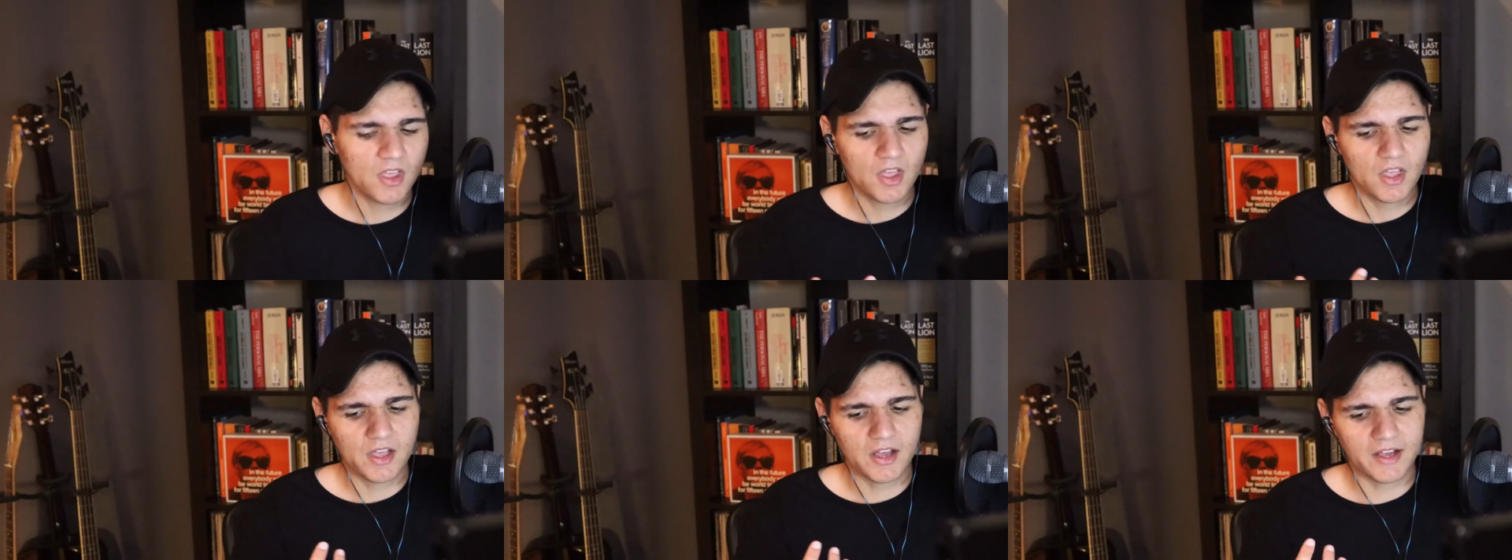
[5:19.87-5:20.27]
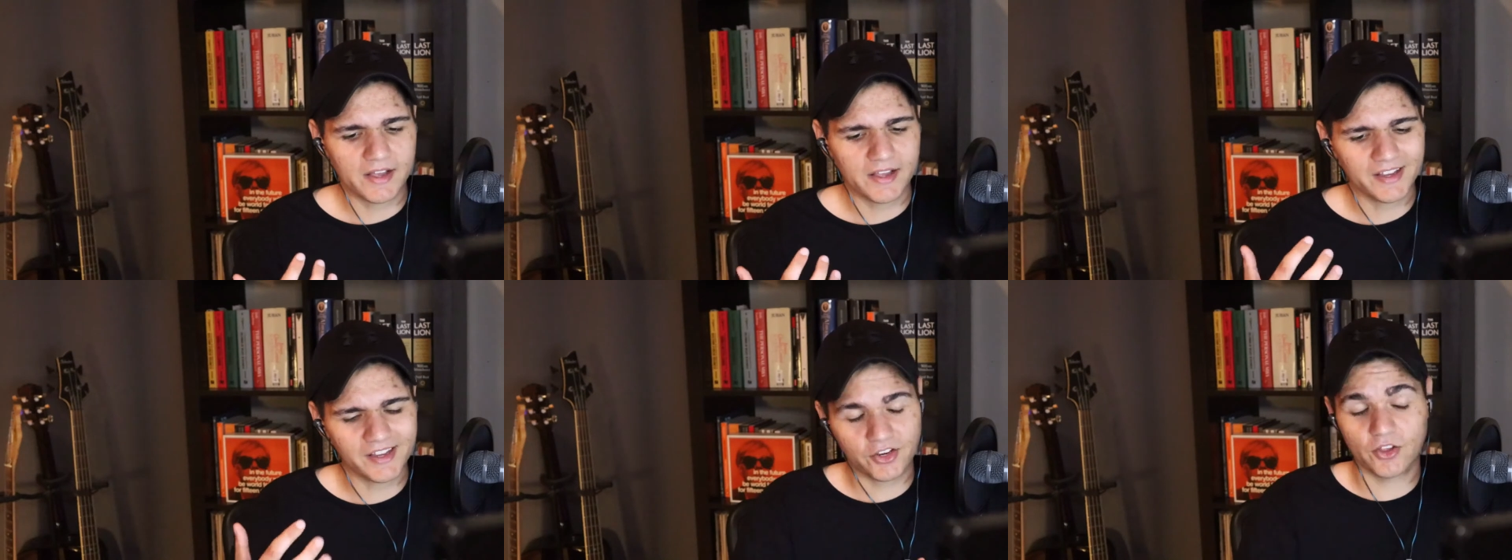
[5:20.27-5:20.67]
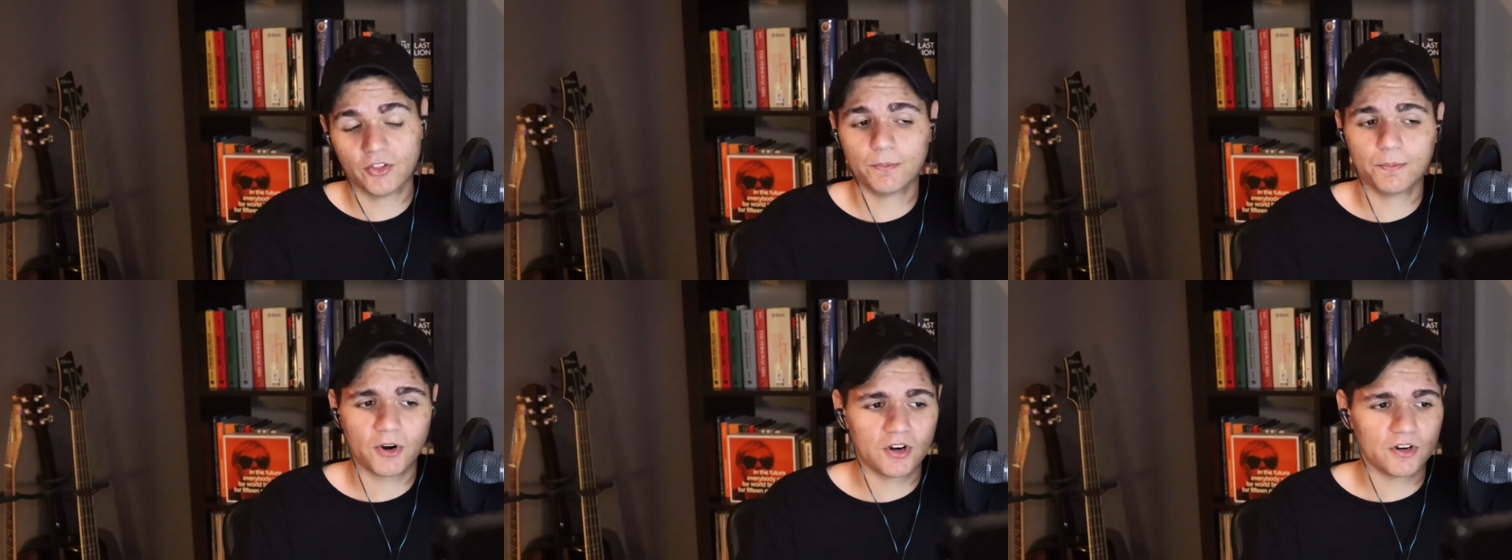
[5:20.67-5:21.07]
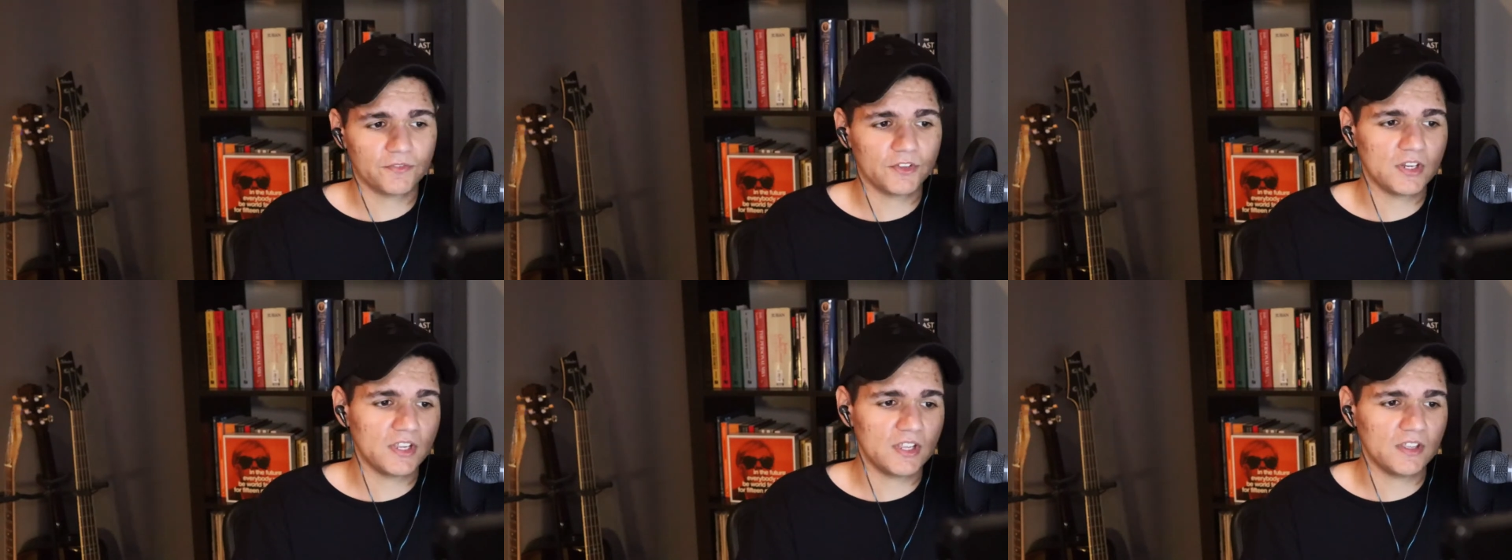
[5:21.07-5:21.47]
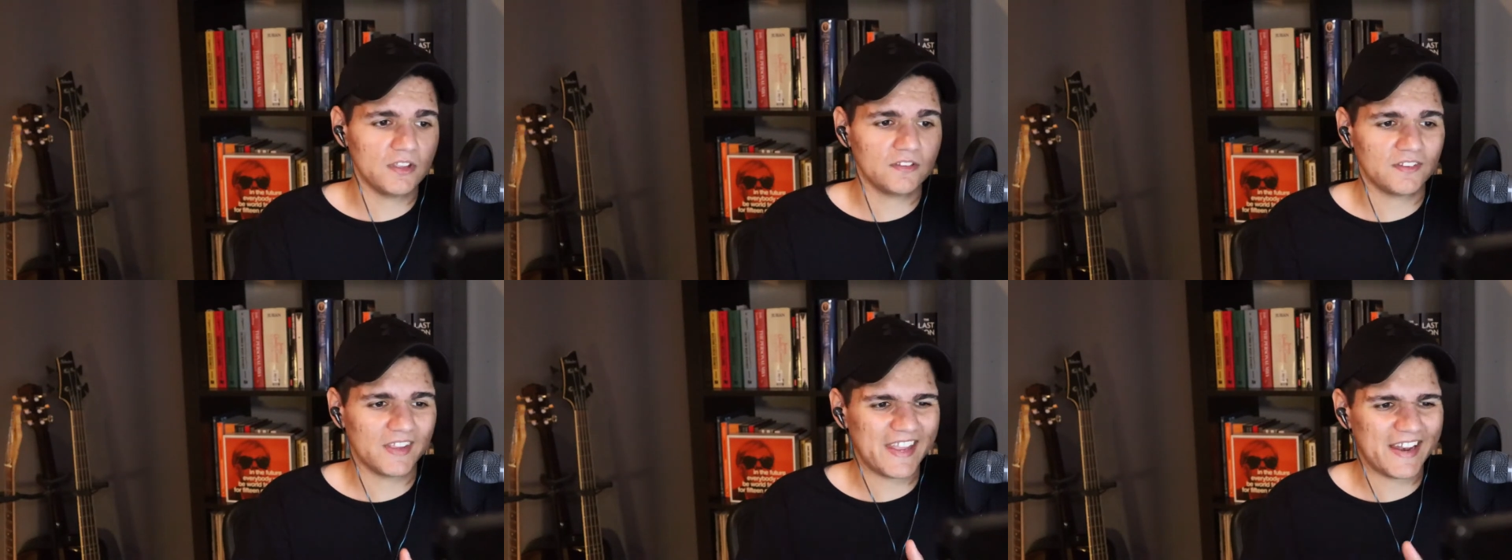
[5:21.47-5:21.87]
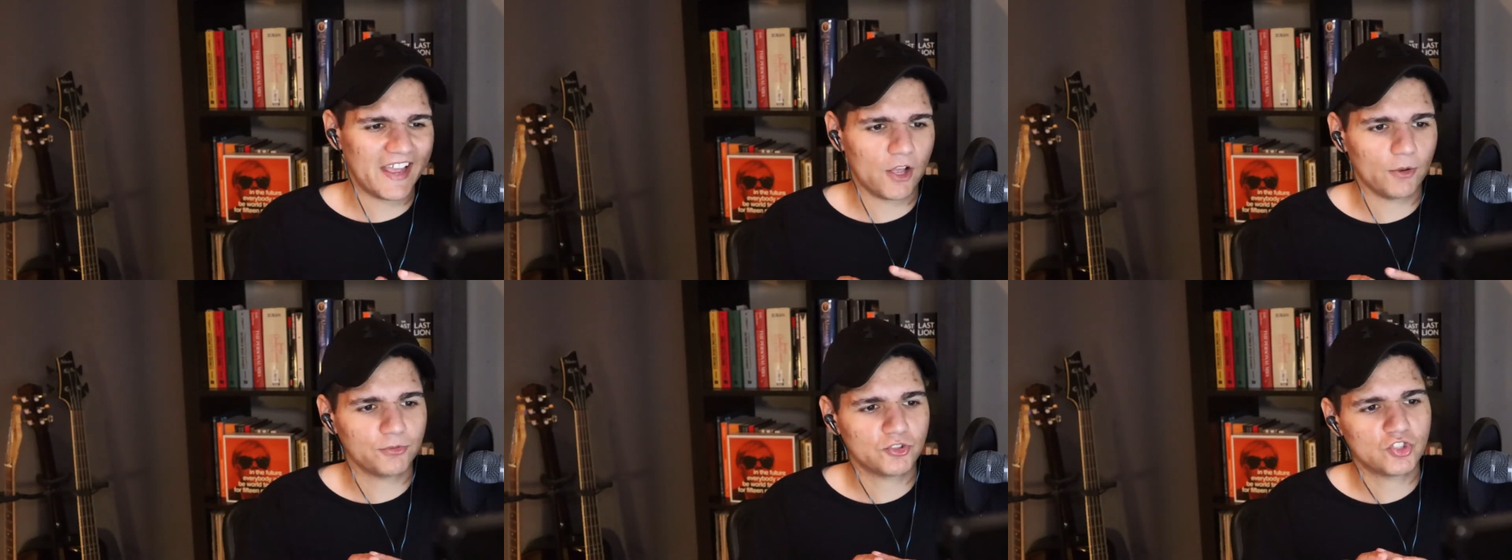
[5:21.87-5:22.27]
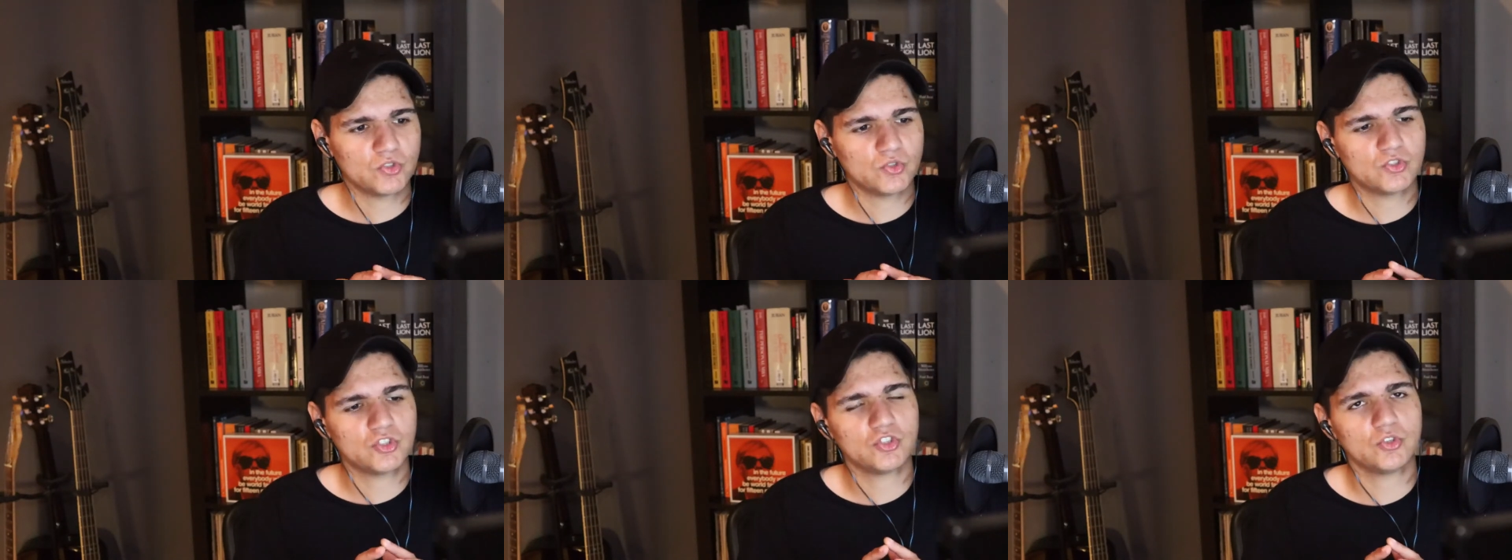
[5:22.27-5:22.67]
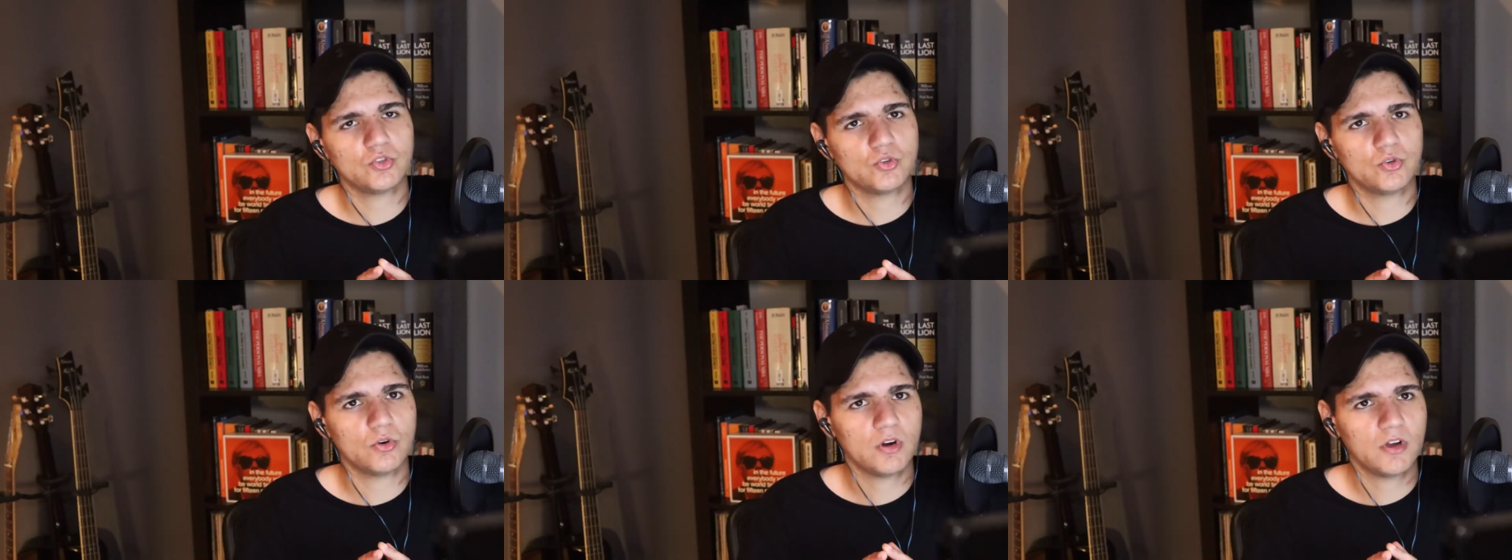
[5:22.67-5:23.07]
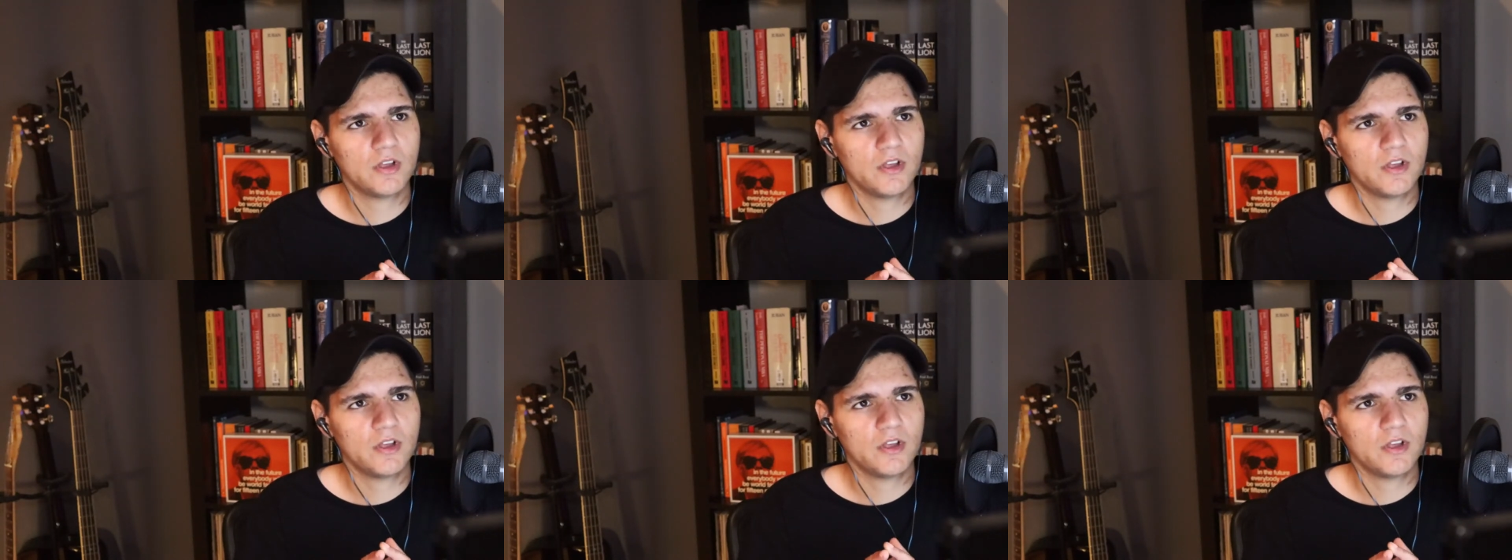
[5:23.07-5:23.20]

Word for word: Uh, another part of it is it helps you to